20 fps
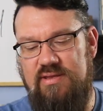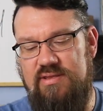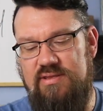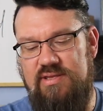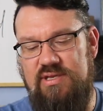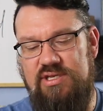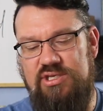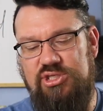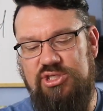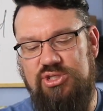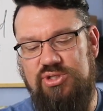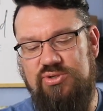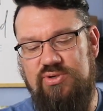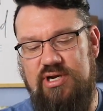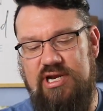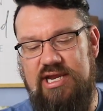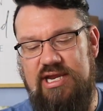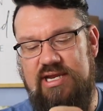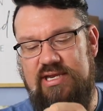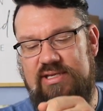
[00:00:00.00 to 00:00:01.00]
These
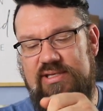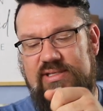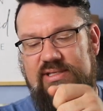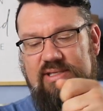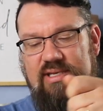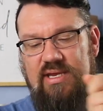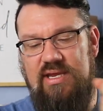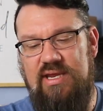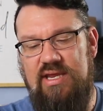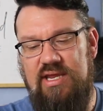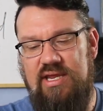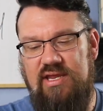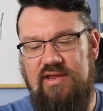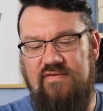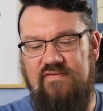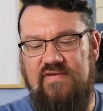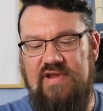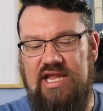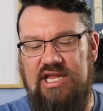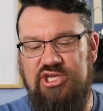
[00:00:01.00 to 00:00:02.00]
trays.
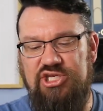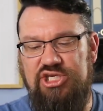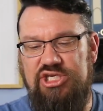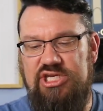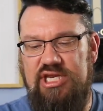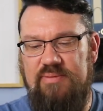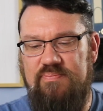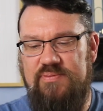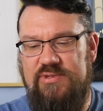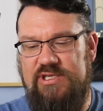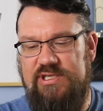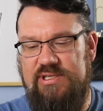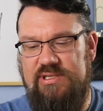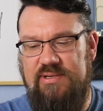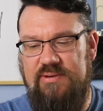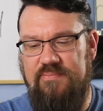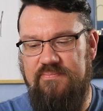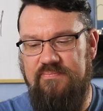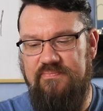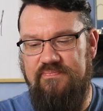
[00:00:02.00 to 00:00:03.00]
You've got ships
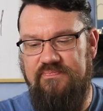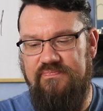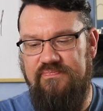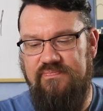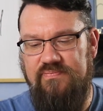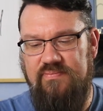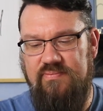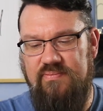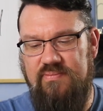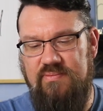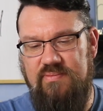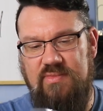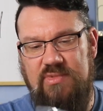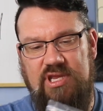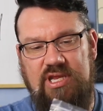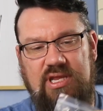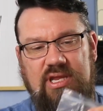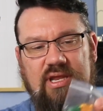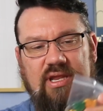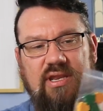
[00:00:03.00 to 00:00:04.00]

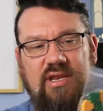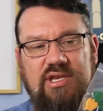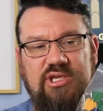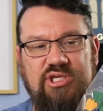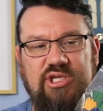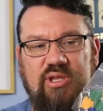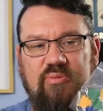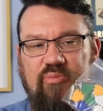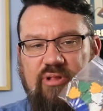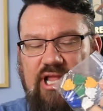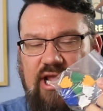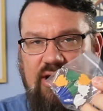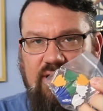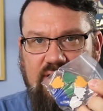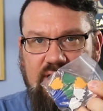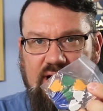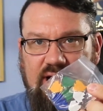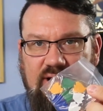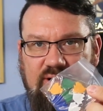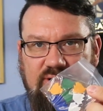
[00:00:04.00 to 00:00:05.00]
in each of the player
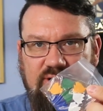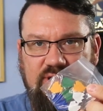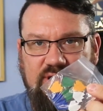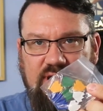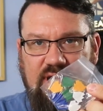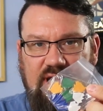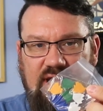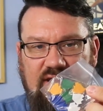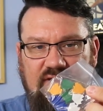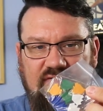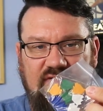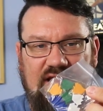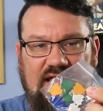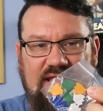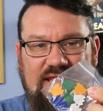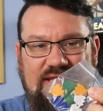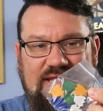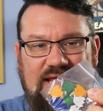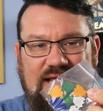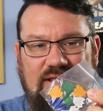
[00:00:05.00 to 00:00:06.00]
colors. You've
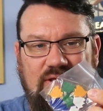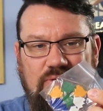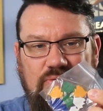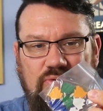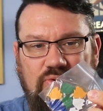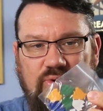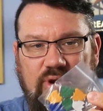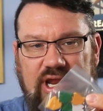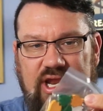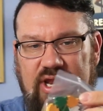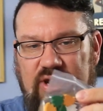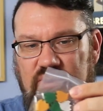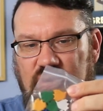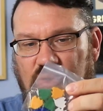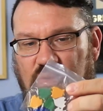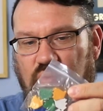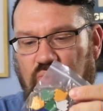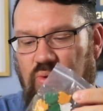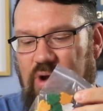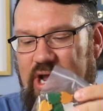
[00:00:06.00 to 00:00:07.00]
got yellow, green,
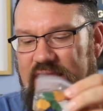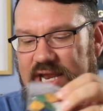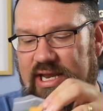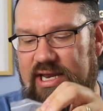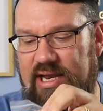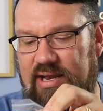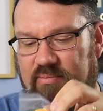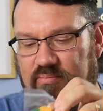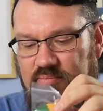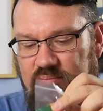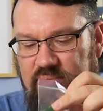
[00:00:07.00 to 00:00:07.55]
white, and